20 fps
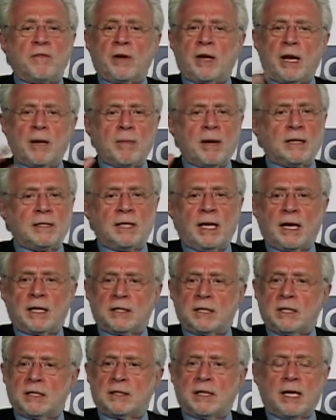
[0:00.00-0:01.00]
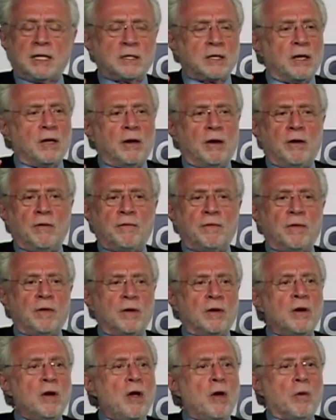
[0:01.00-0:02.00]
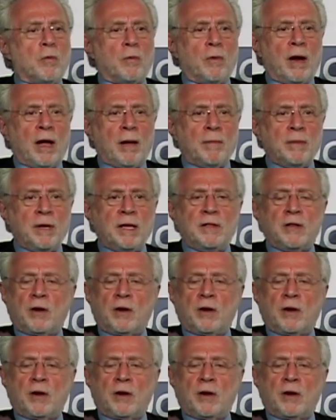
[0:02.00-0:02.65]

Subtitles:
Forget about Texas, that's going to go for Romney.